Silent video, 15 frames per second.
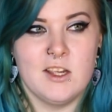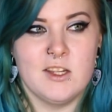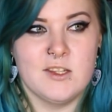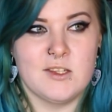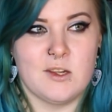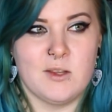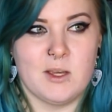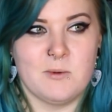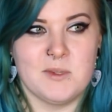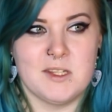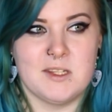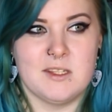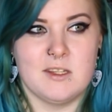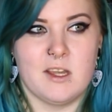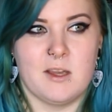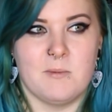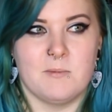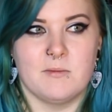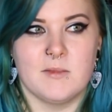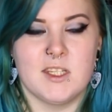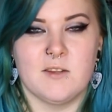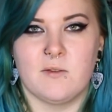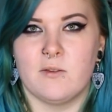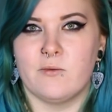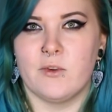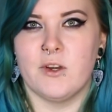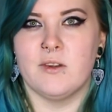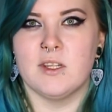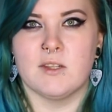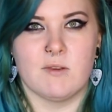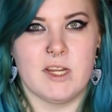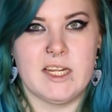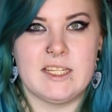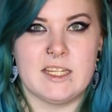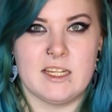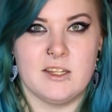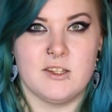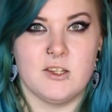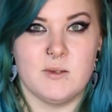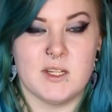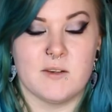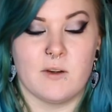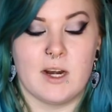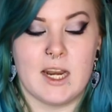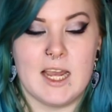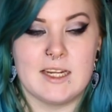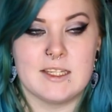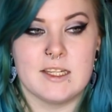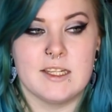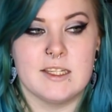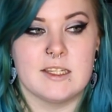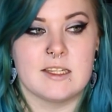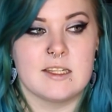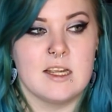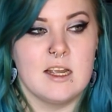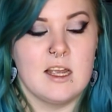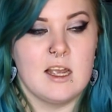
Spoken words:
So that was different runes relating to different letters.